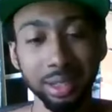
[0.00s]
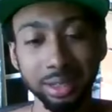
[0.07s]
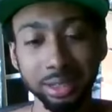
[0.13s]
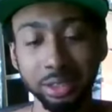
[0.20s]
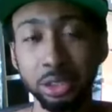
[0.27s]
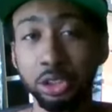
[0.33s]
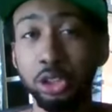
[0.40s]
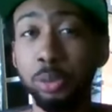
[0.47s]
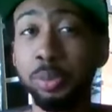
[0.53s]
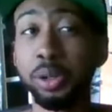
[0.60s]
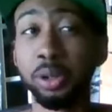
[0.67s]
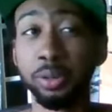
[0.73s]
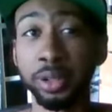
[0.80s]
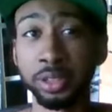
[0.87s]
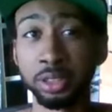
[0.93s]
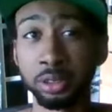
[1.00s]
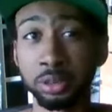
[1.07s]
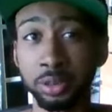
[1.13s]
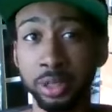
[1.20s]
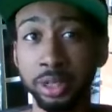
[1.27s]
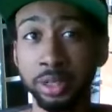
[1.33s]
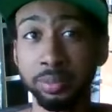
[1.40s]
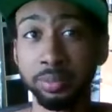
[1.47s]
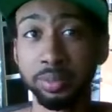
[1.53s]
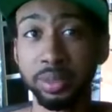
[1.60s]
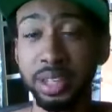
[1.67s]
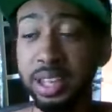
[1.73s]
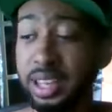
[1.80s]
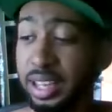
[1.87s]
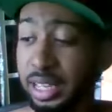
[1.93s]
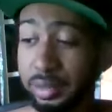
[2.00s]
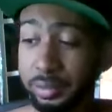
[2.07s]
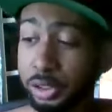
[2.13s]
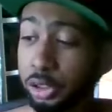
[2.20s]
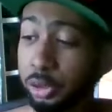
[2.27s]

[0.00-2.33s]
is the Jupiter retrograde. If